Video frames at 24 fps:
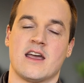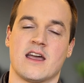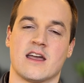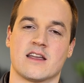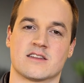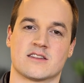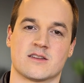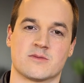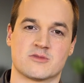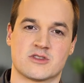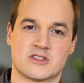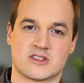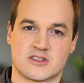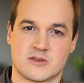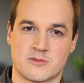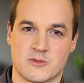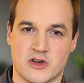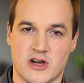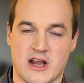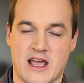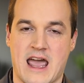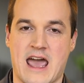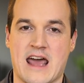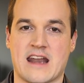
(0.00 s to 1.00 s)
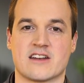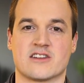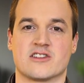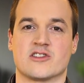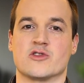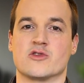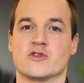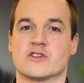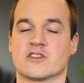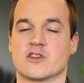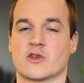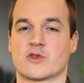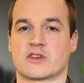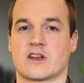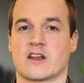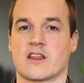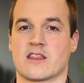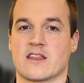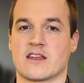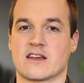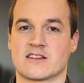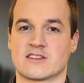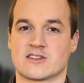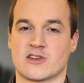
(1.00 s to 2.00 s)
and some just some good attitudes and those kind of
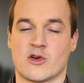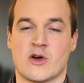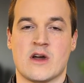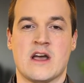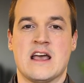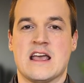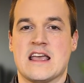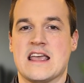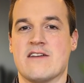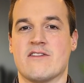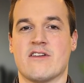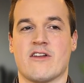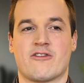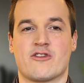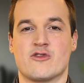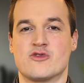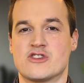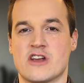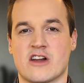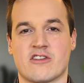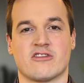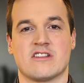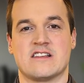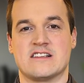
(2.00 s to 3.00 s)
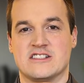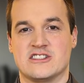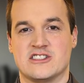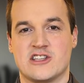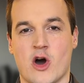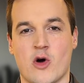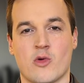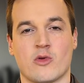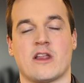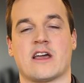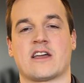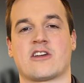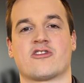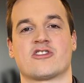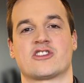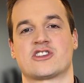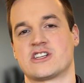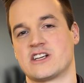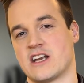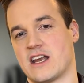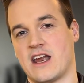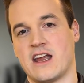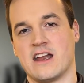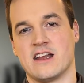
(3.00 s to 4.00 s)
things. So, even if you generally don't like
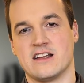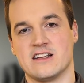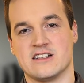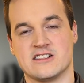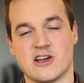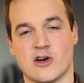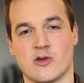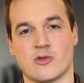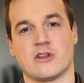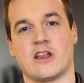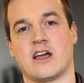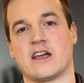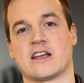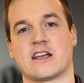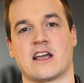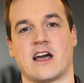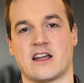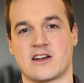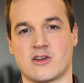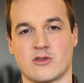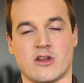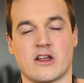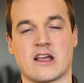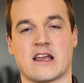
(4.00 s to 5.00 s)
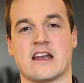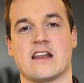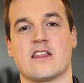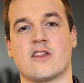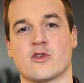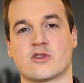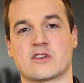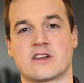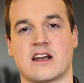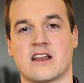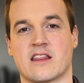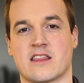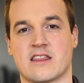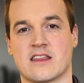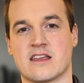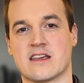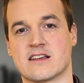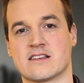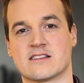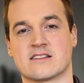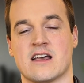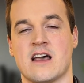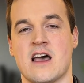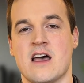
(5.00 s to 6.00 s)
Christianity, don't like God, don't like any of those kind of
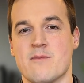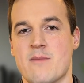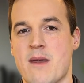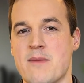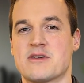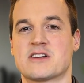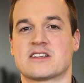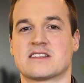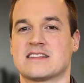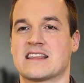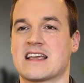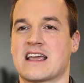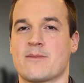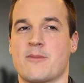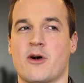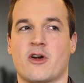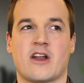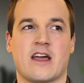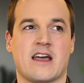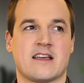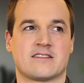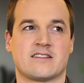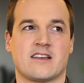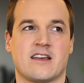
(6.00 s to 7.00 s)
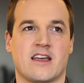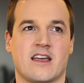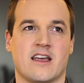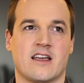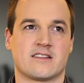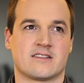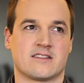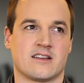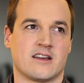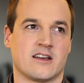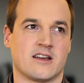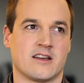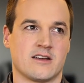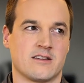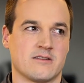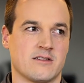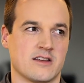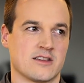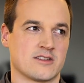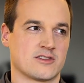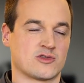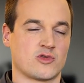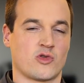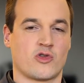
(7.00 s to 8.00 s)
things, maybe just think about it as a, as a
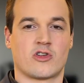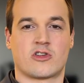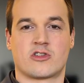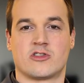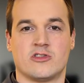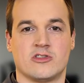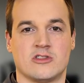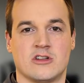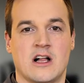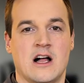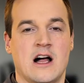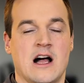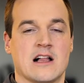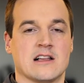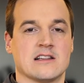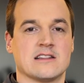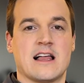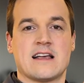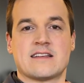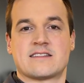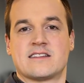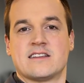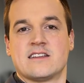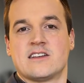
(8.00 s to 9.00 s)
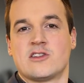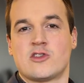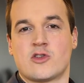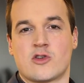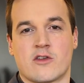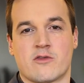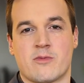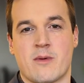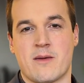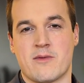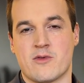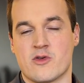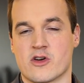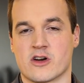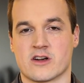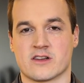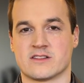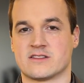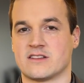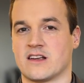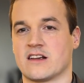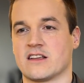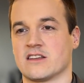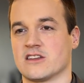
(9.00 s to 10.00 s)
historical historical lesson or if maybe you're going to
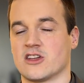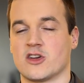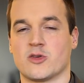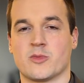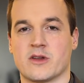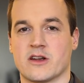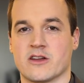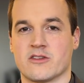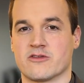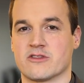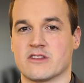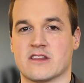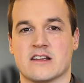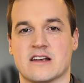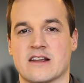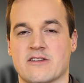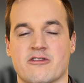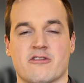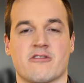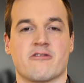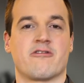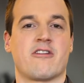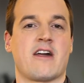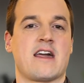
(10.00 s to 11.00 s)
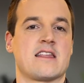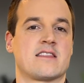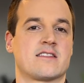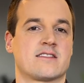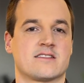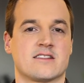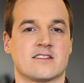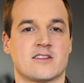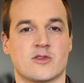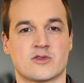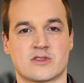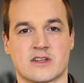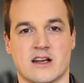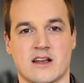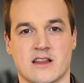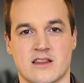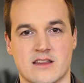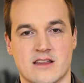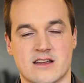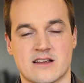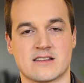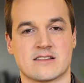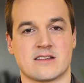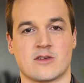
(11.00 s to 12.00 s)
study a little bit of the different faiths and those kind of
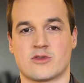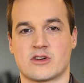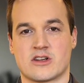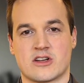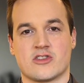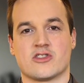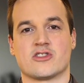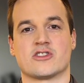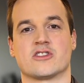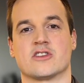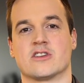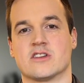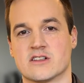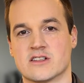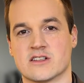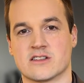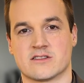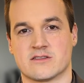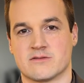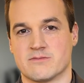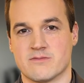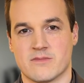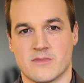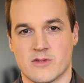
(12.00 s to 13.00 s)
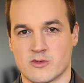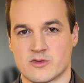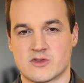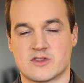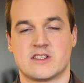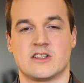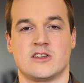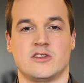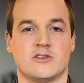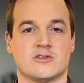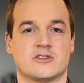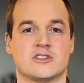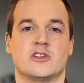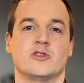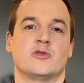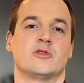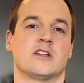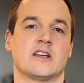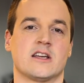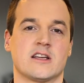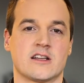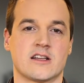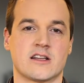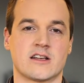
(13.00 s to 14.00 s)
things, I would encourage you to just, you know, still tune
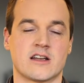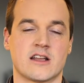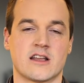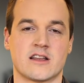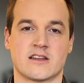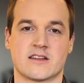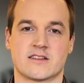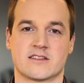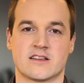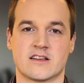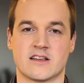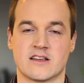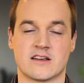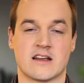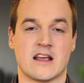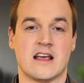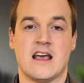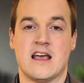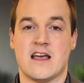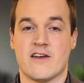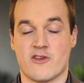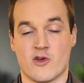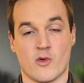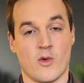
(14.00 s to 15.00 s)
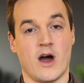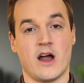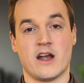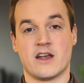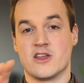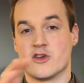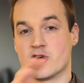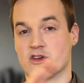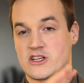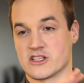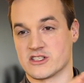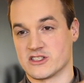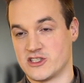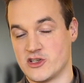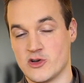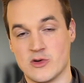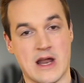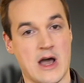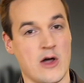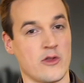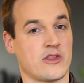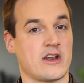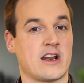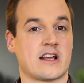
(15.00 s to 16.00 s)
in and, and listen. And if you want, you can just tune
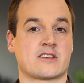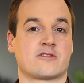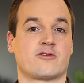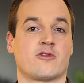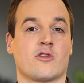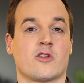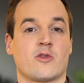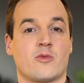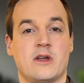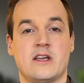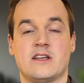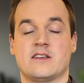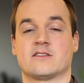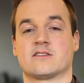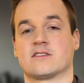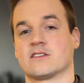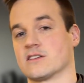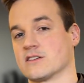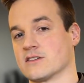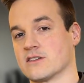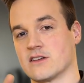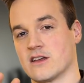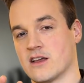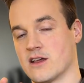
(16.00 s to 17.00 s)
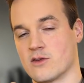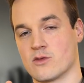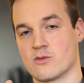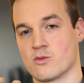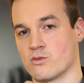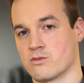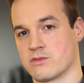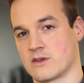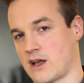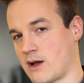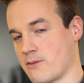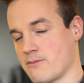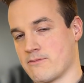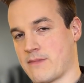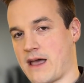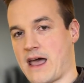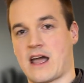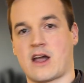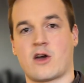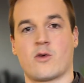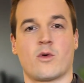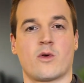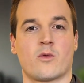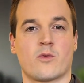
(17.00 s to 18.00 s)
out the next four weeks and, and come
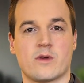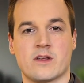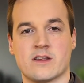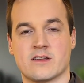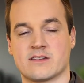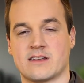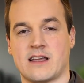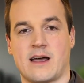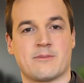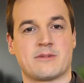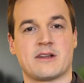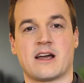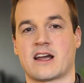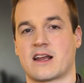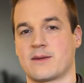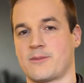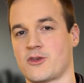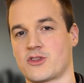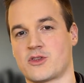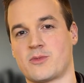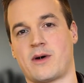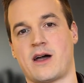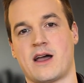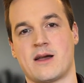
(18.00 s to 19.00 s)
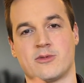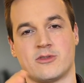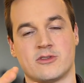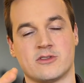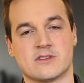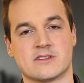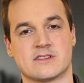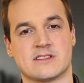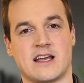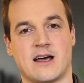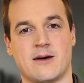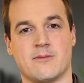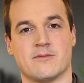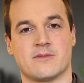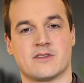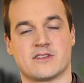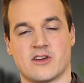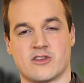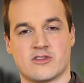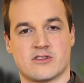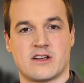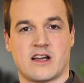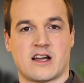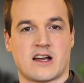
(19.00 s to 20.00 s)
back when we stop talking about the Bible and stop
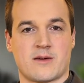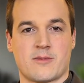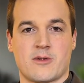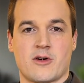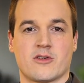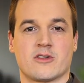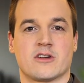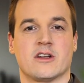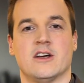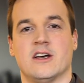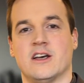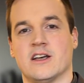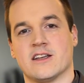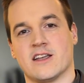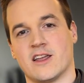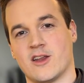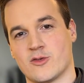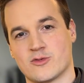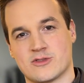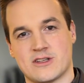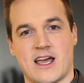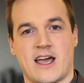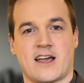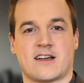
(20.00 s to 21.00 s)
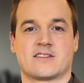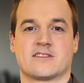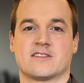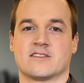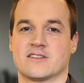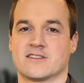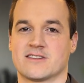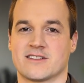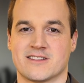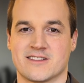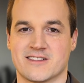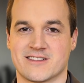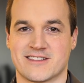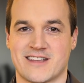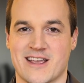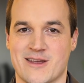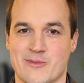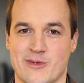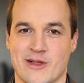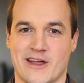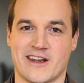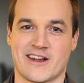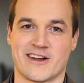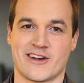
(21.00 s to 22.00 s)
start talking about, you know, taxes and estate
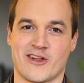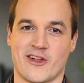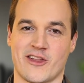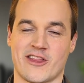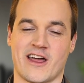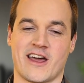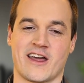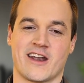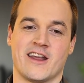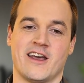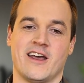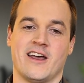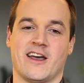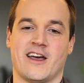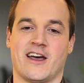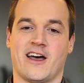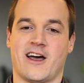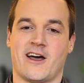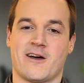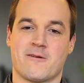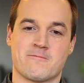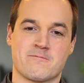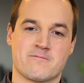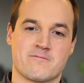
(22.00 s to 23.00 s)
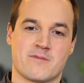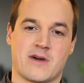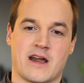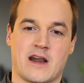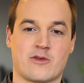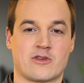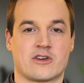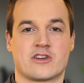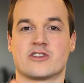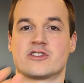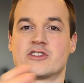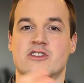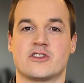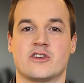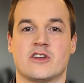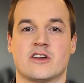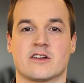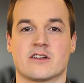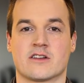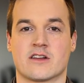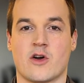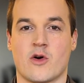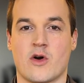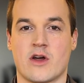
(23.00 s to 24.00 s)
plan and all that. Um, but I would encourage you
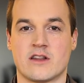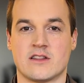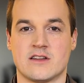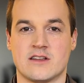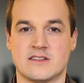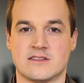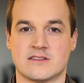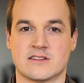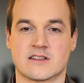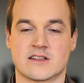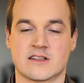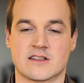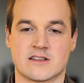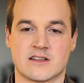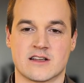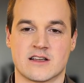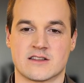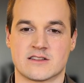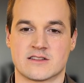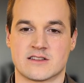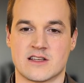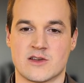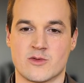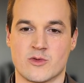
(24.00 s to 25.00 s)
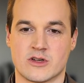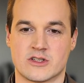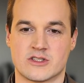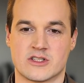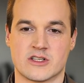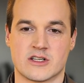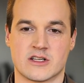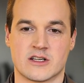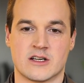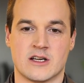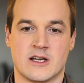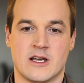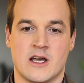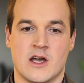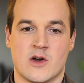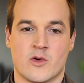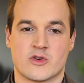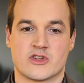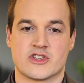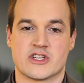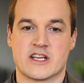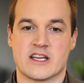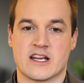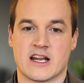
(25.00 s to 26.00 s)
to go ahead and listen and, and see what you
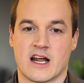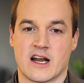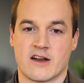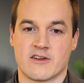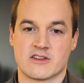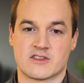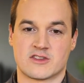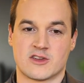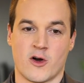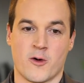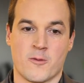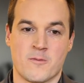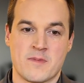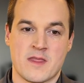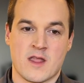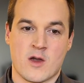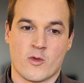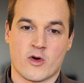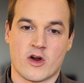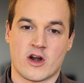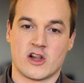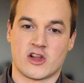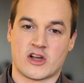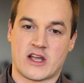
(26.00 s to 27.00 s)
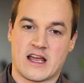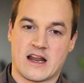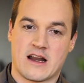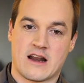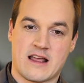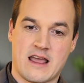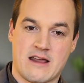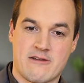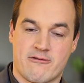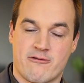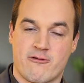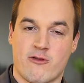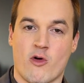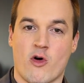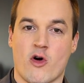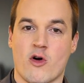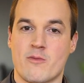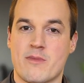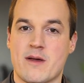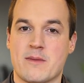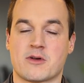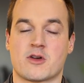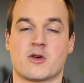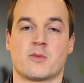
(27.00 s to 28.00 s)
what you get out of it. So we're going to look at, again, four
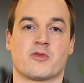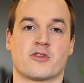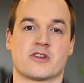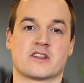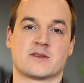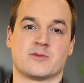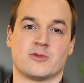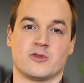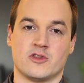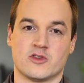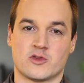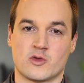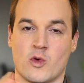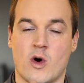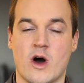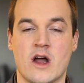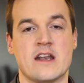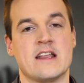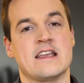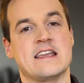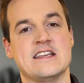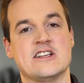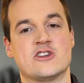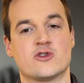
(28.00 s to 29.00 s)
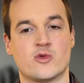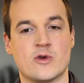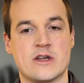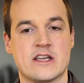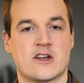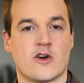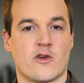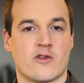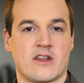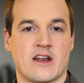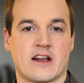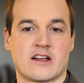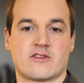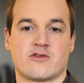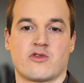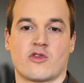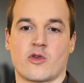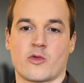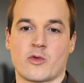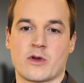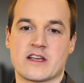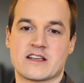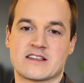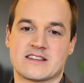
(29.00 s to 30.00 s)
biblical principles, one each week over the next four
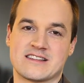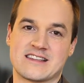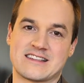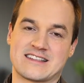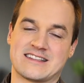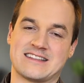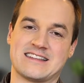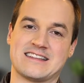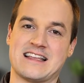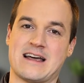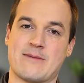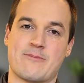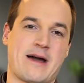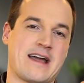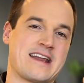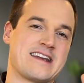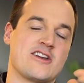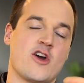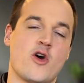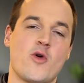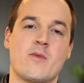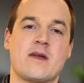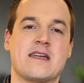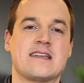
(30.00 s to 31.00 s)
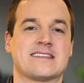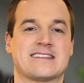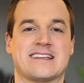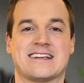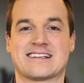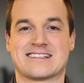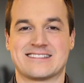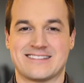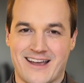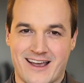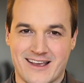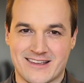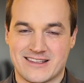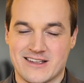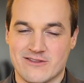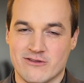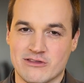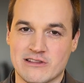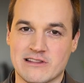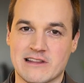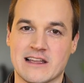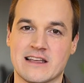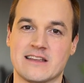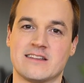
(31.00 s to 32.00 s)
weeks. And this is not, by no means an exhaustive
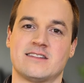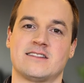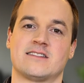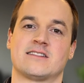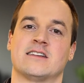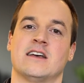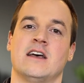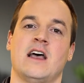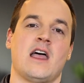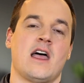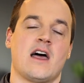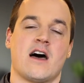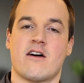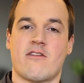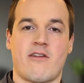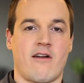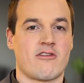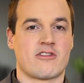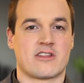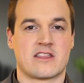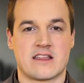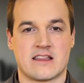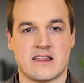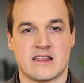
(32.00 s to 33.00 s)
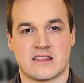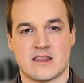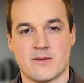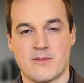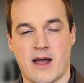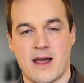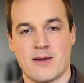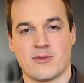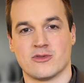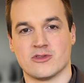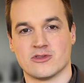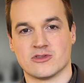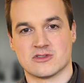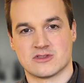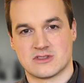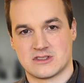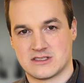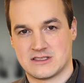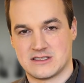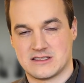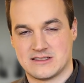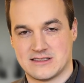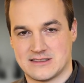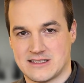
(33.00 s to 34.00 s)
list of everything that the Bible
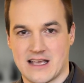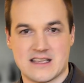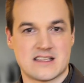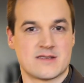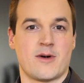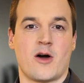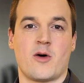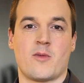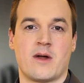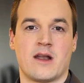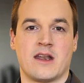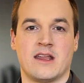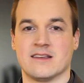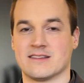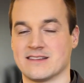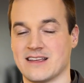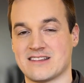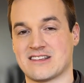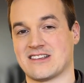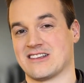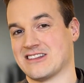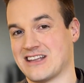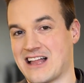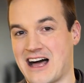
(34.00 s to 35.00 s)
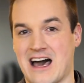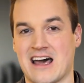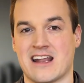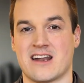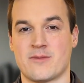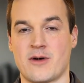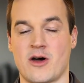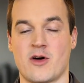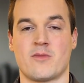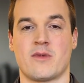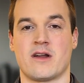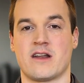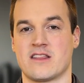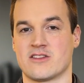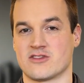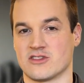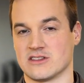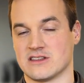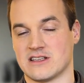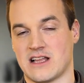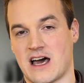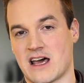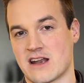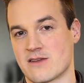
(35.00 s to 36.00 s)
says about money. It says a lot about money. There's a
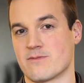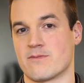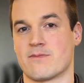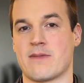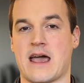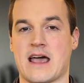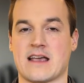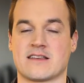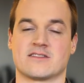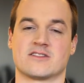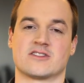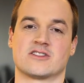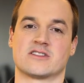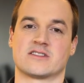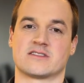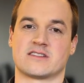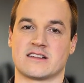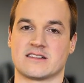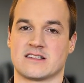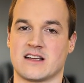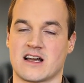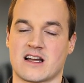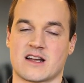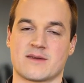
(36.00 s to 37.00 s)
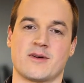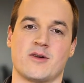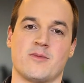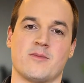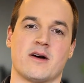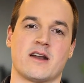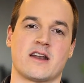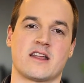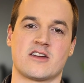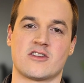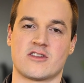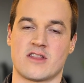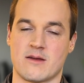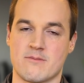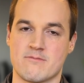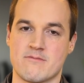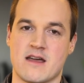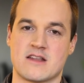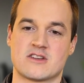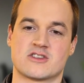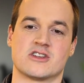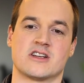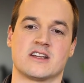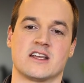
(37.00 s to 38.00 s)
lot of passages that talk about money or that
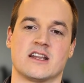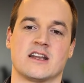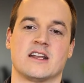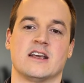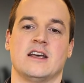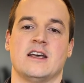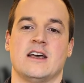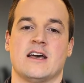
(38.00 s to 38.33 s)
mention it.